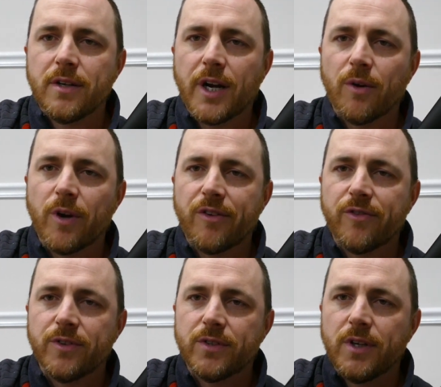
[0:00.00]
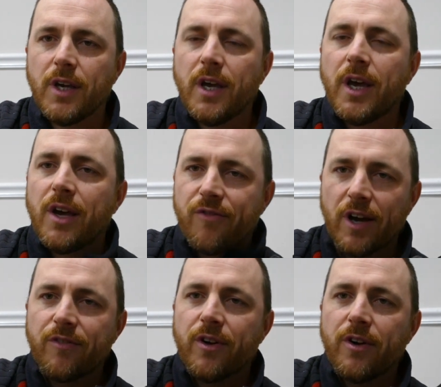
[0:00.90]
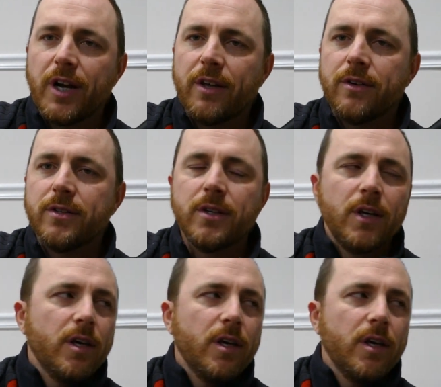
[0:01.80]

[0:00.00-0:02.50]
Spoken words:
air rifles at $500.